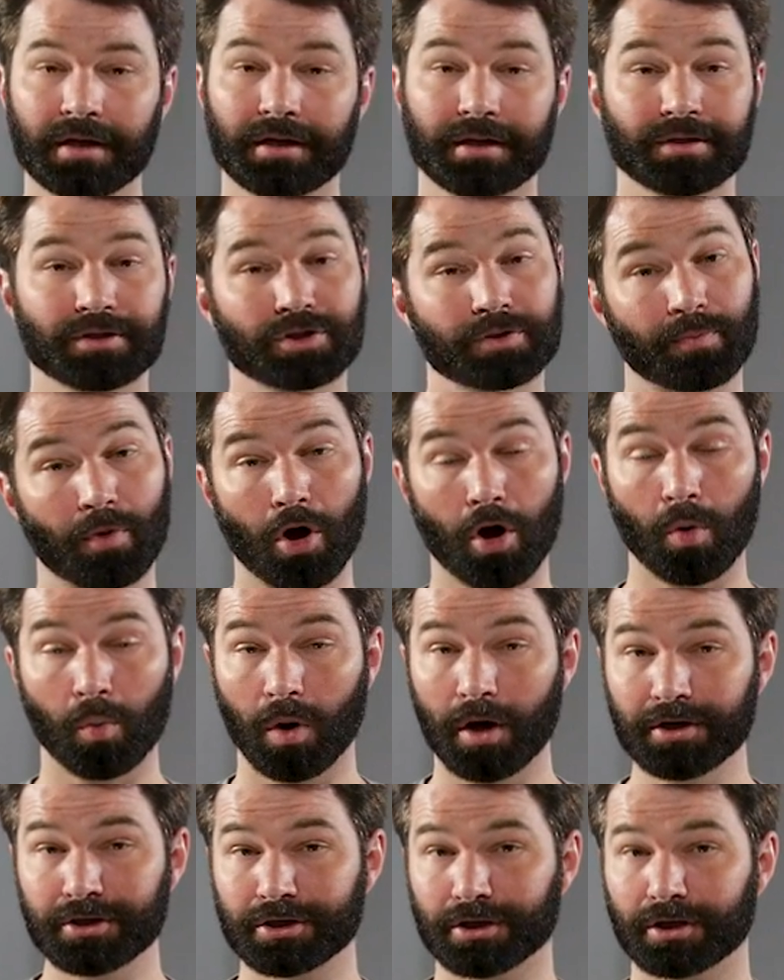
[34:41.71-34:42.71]
It's small
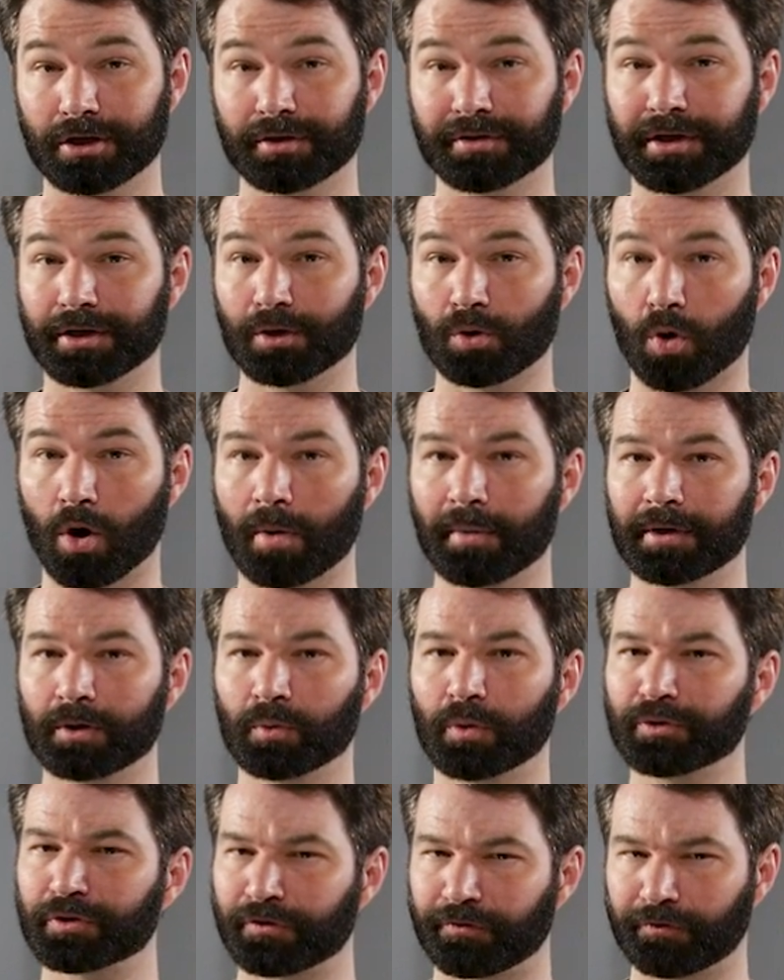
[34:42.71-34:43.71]
wonder that Norman
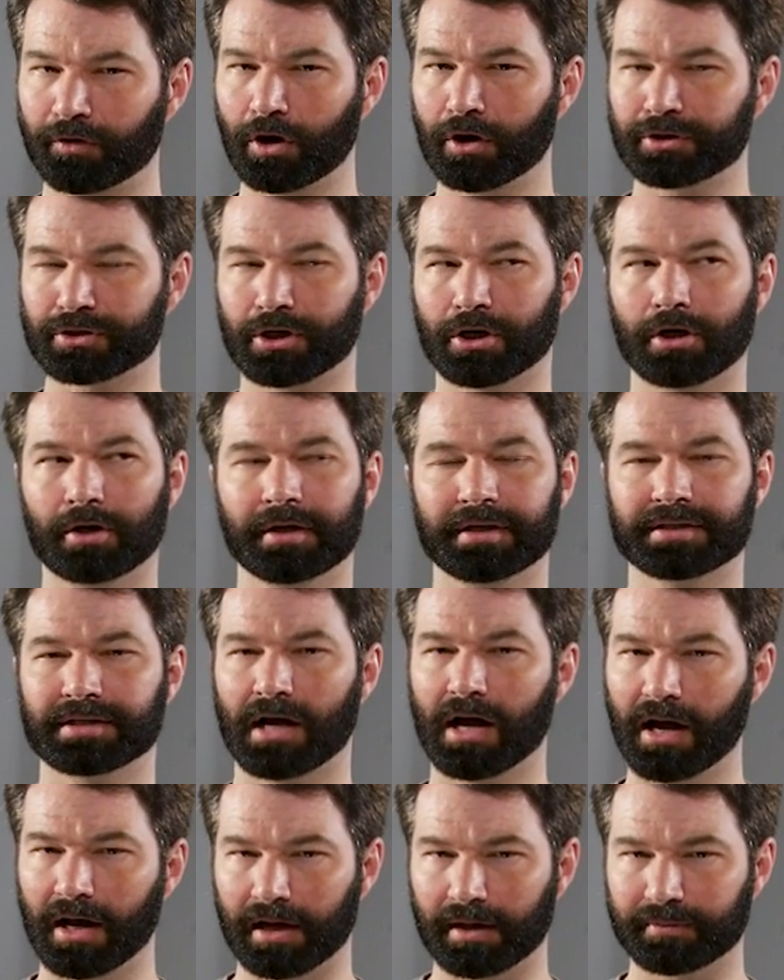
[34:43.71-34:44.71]
will defer to her at
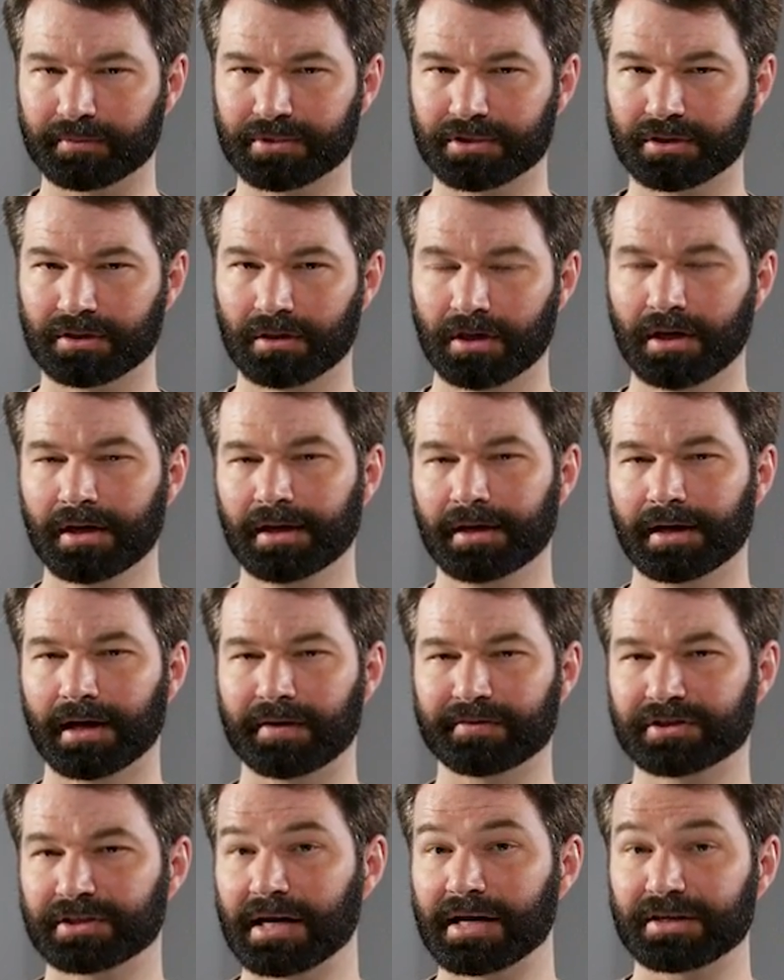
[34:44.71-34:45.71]
times.
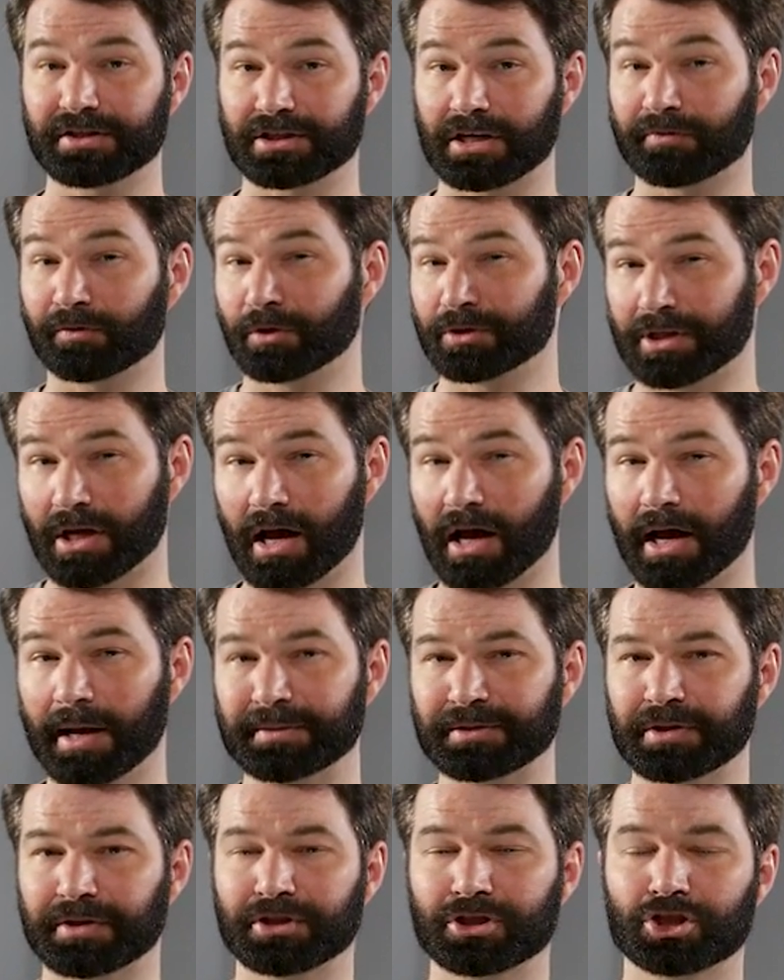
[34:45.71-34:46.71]
I've said it several
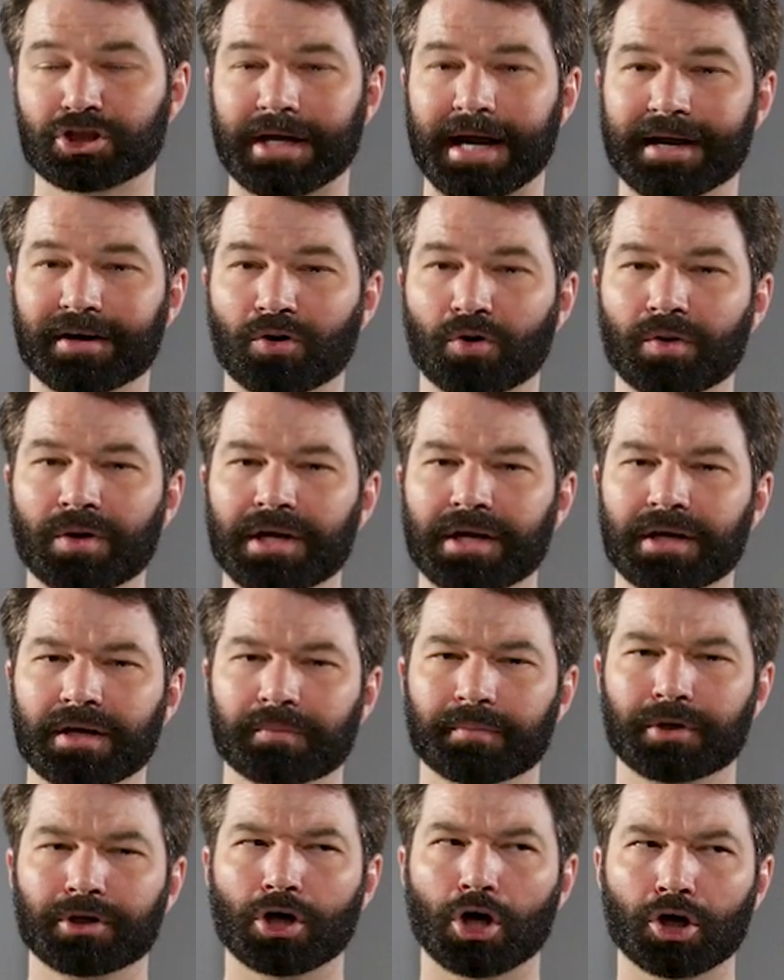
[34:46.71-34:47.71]
times on this channel,
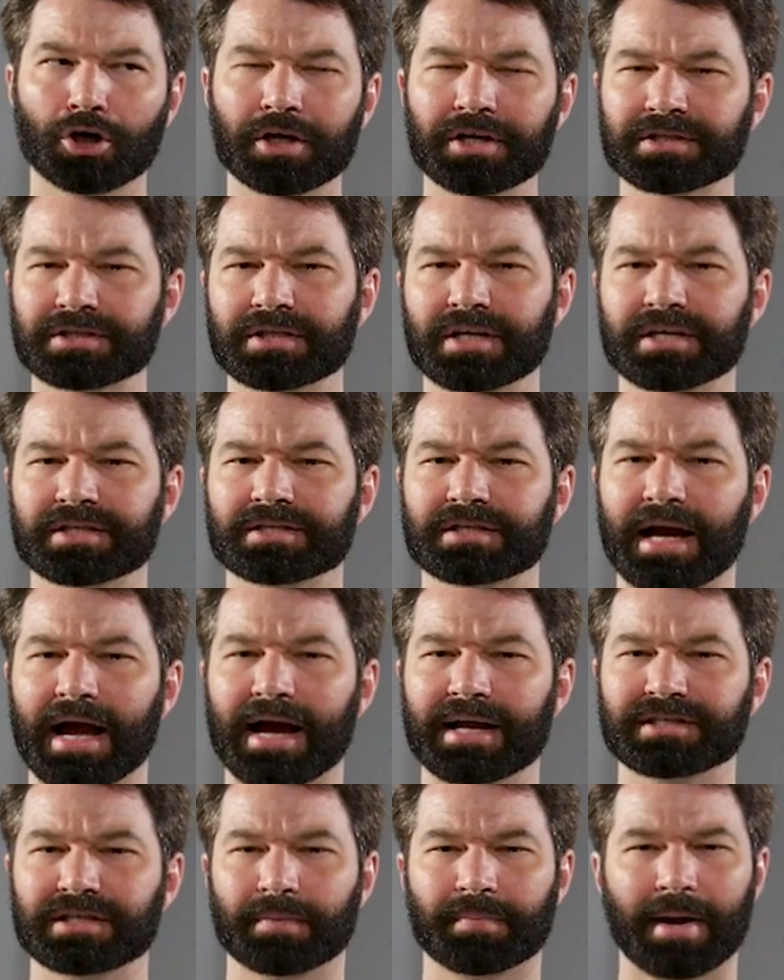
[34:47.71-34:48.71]
but But earnestness
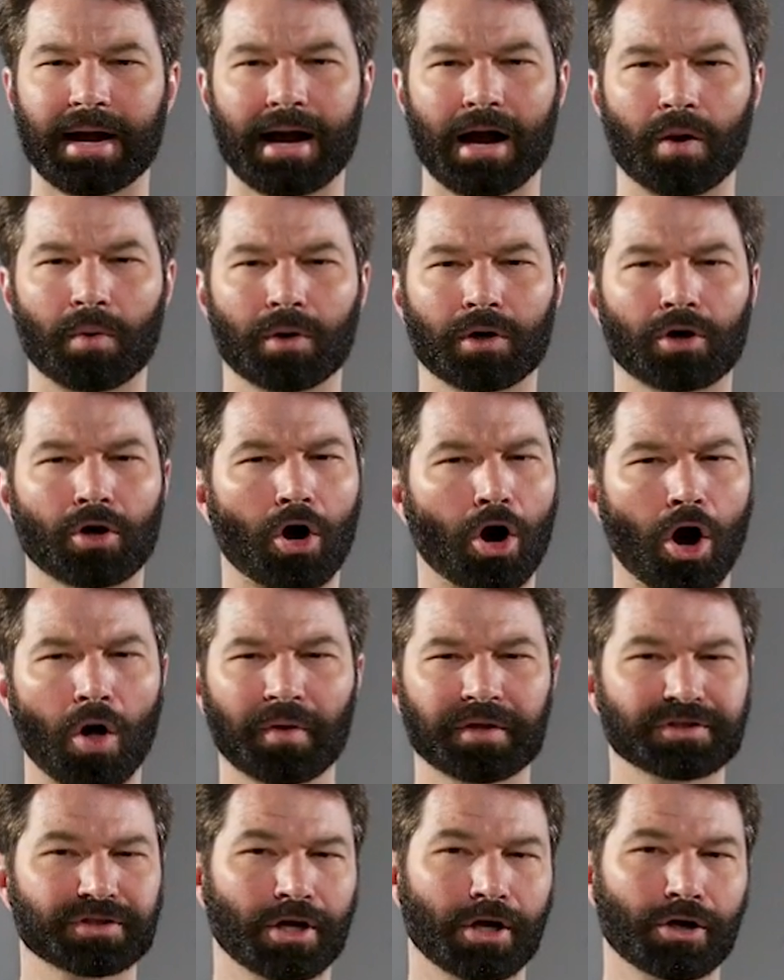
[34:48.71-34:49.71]
has a power all
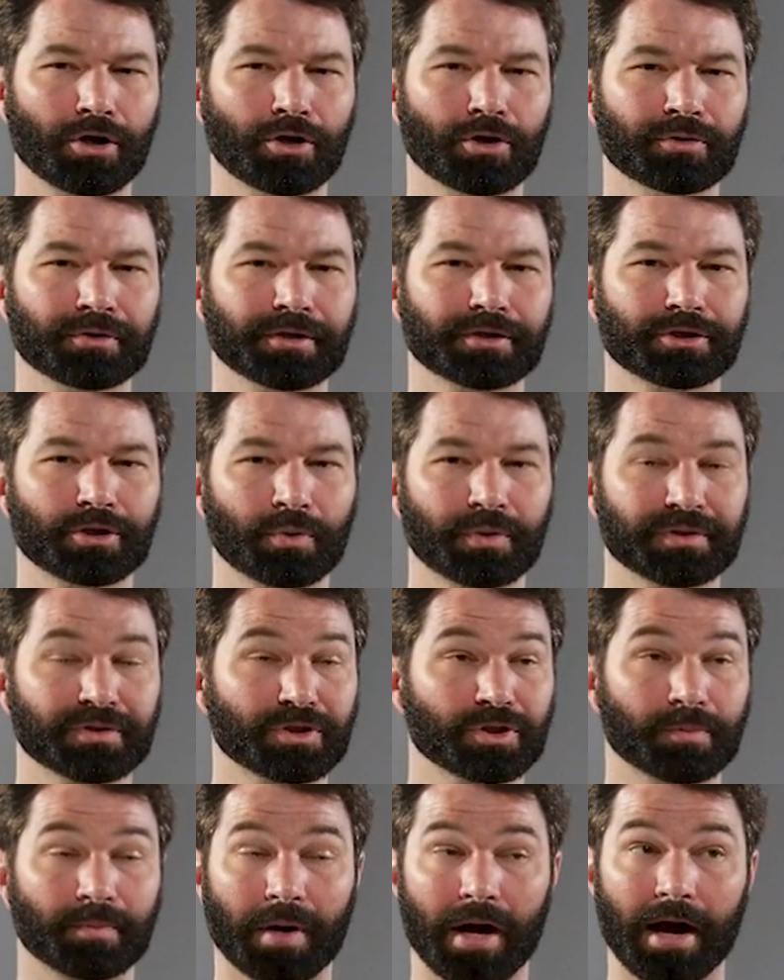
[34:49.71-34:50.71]
its own to
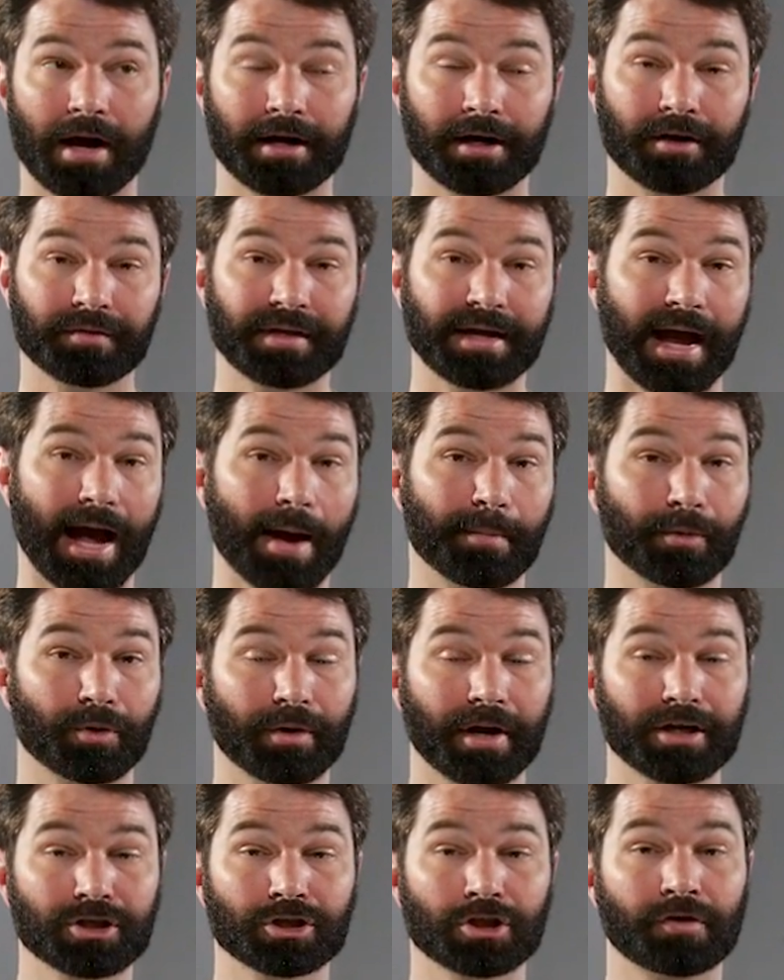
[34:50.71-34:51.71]
inspire the
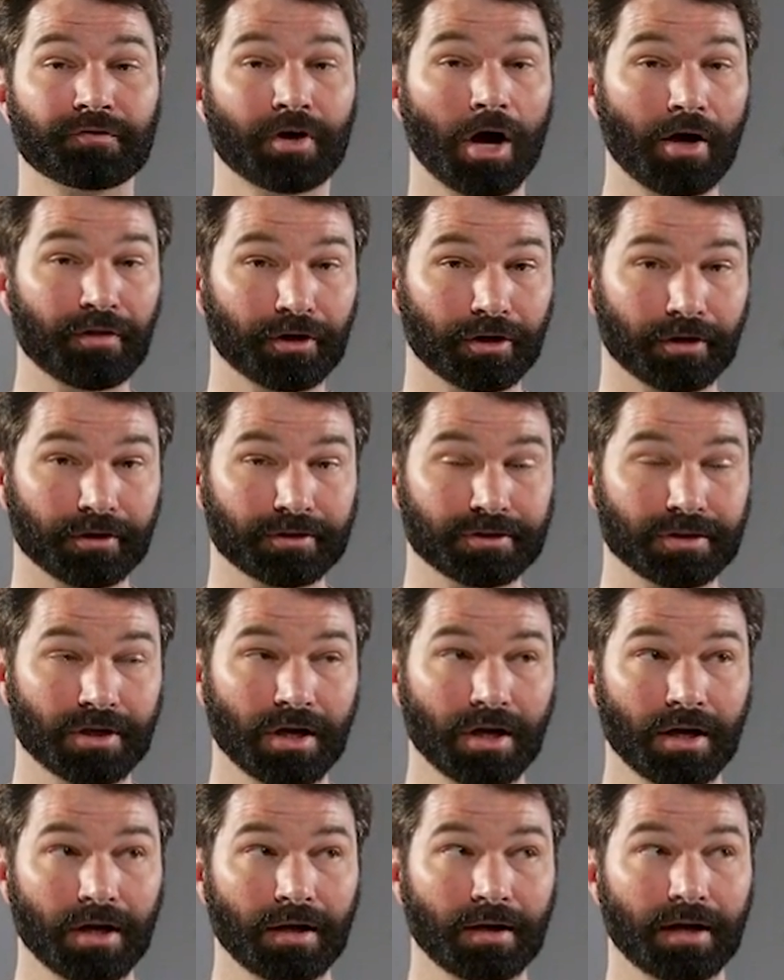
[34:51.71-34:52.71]
admiration of others,
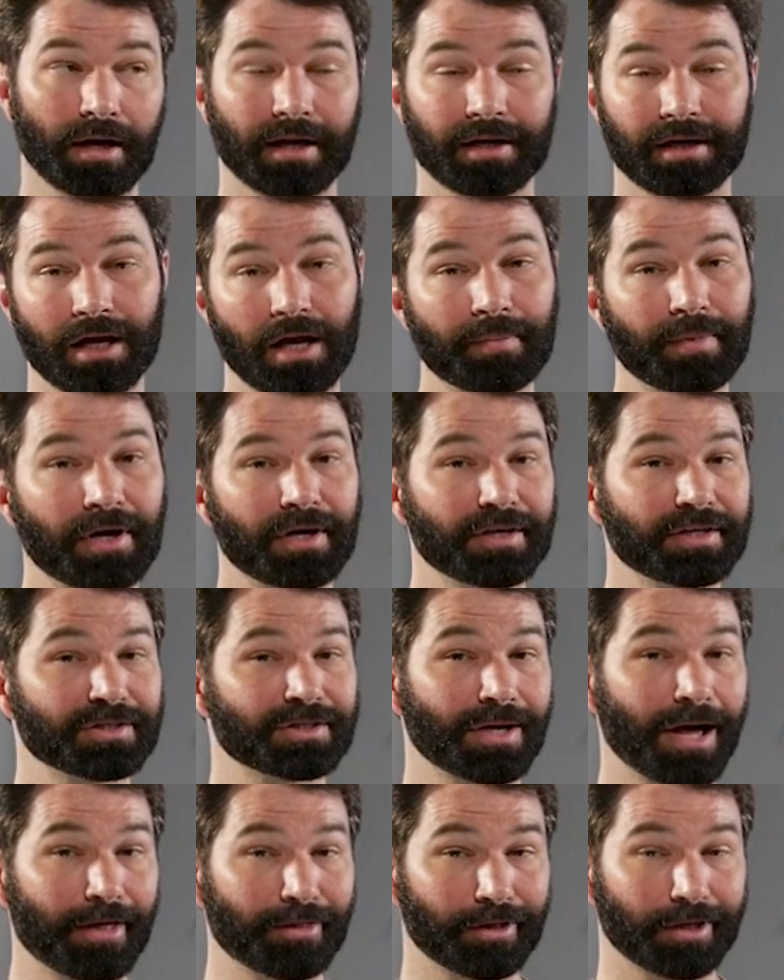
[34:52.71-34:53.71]
and Emma is
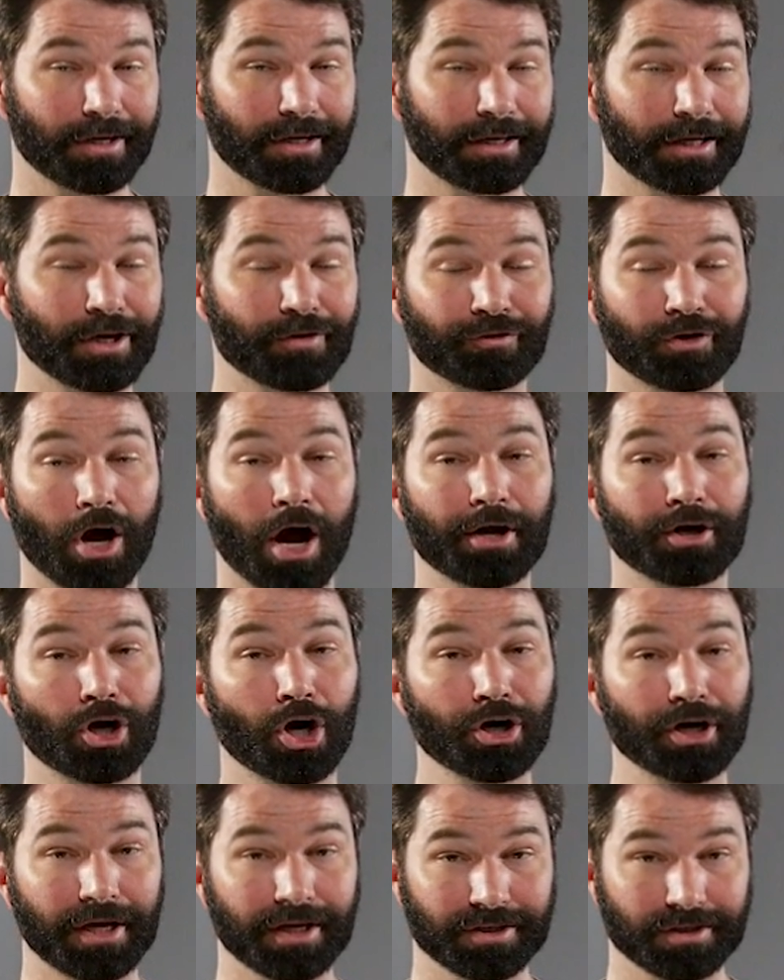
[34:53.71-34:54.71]
nothing if not
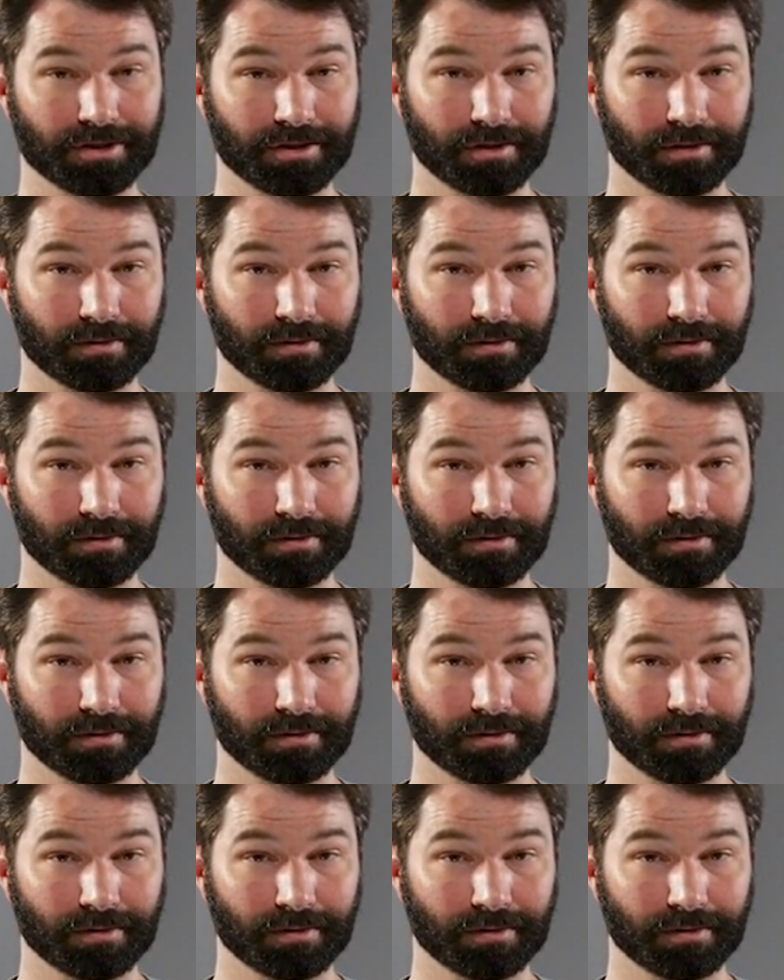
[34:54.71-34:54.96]
earnest.